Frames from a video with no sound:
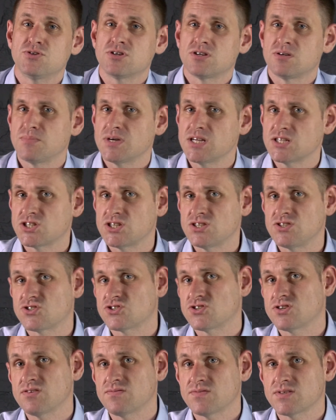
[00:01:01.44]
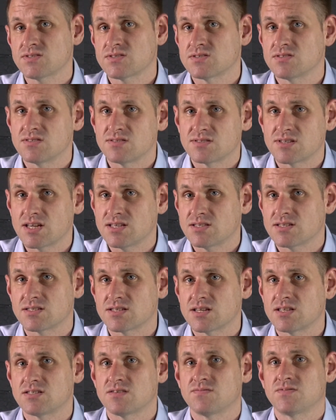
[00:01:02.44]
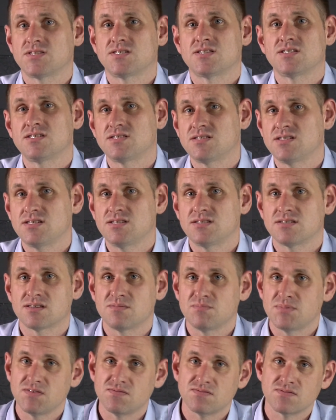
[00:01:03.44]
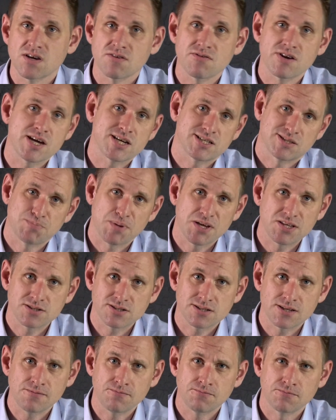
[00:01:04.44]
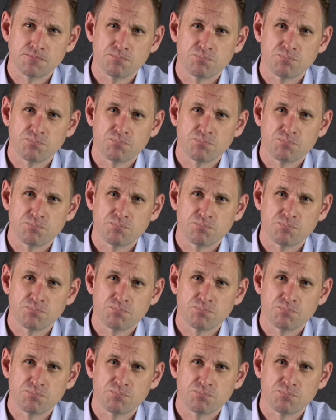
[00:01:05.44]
you can imagine, servers and data center facilities can be very expensive.